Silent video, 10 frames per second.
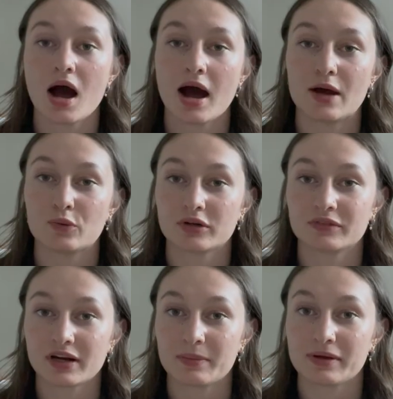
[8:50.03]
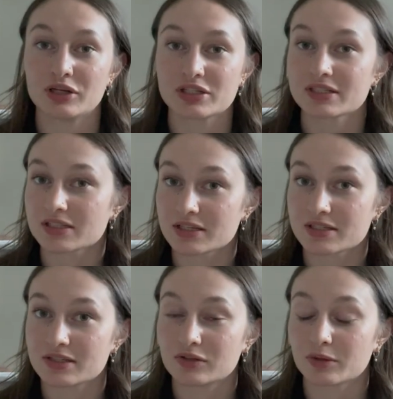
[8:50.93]
I wouldn't recommend using
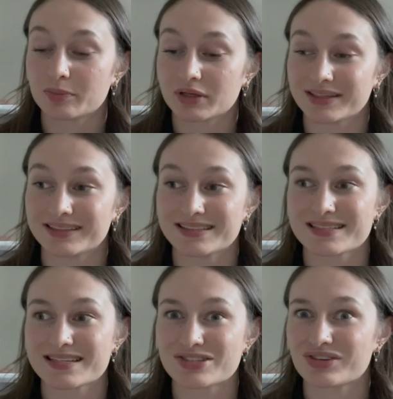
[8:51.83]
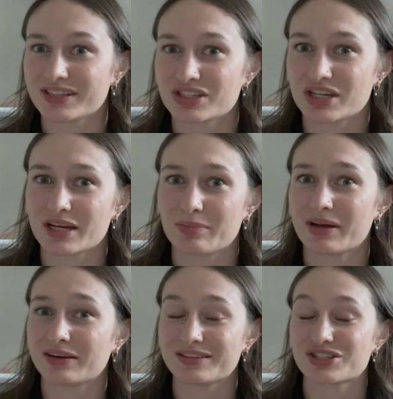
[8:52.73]
Sunsilk because it's really cheap,
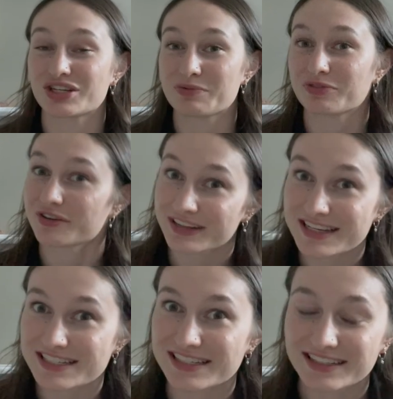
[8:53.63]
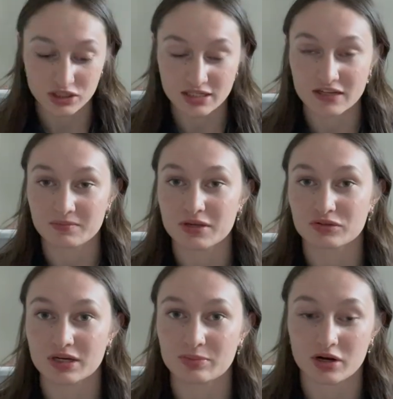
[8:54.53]
and it's cheap for a reason. She's given me
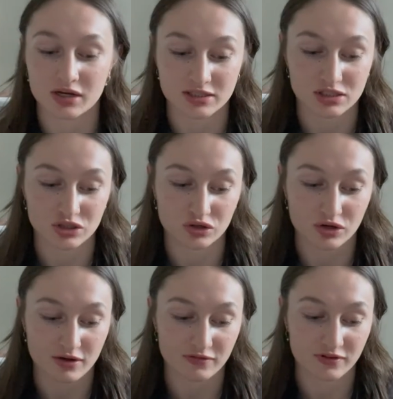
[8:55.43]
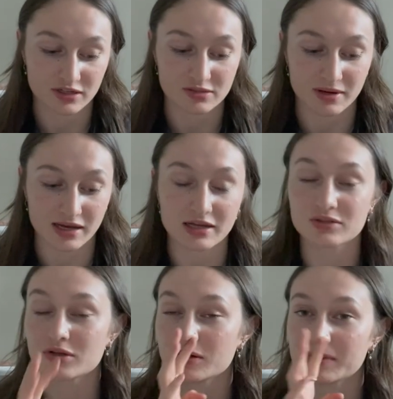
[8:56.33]
three products to fix my hair.
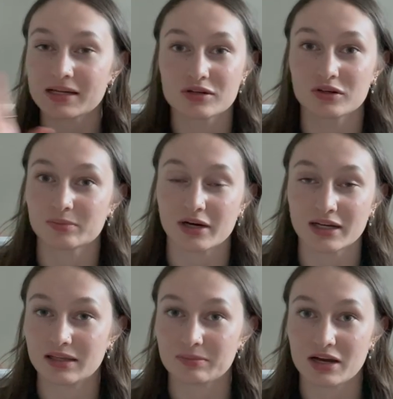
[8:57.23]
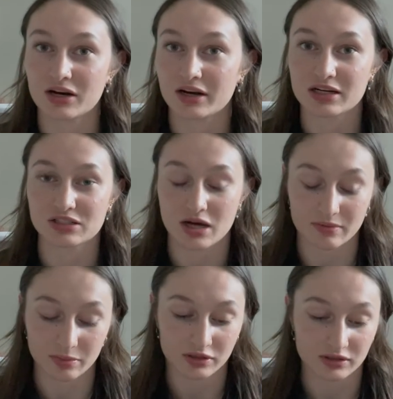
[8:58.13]
Don't mind the dog barking in the background, I just can't be
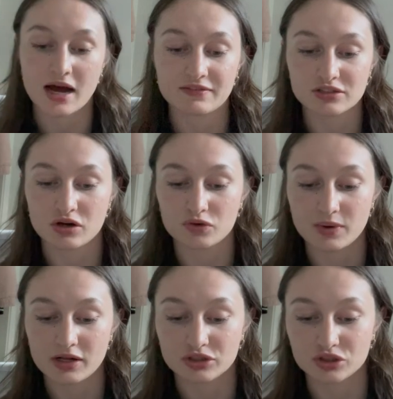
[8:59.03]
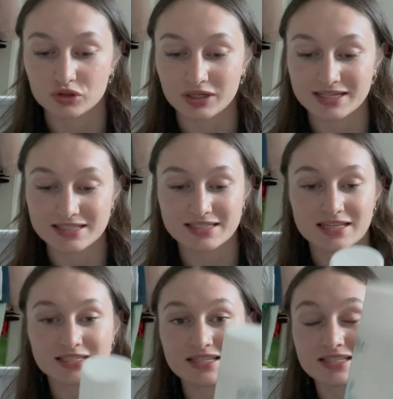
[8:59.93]
bothered. I have this Goldwell Dual
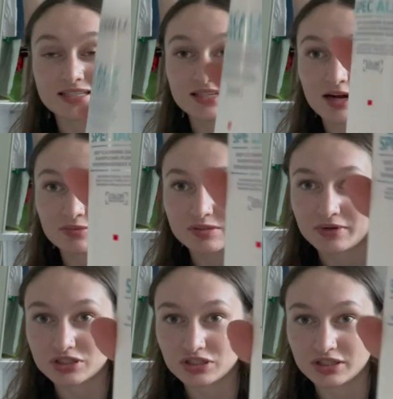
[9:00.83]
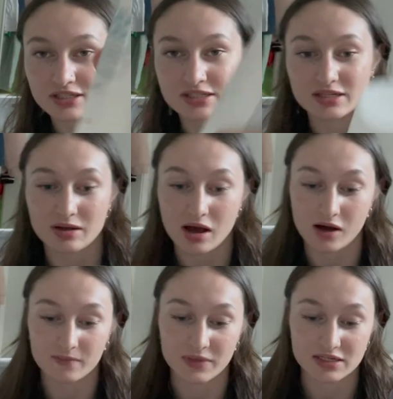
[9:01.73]
Senses Scalp Specialist.
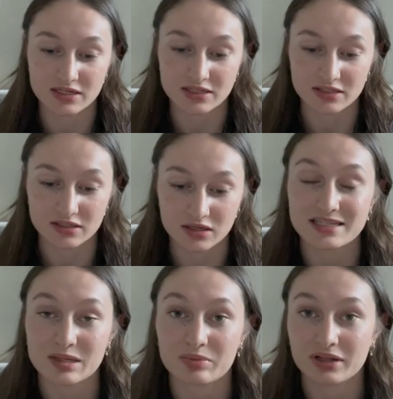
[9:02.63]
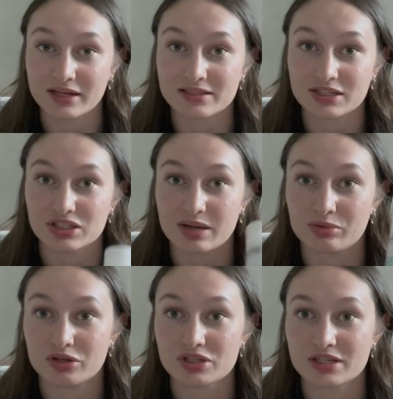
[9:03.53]
Um, this is deep cleansing shampoo. So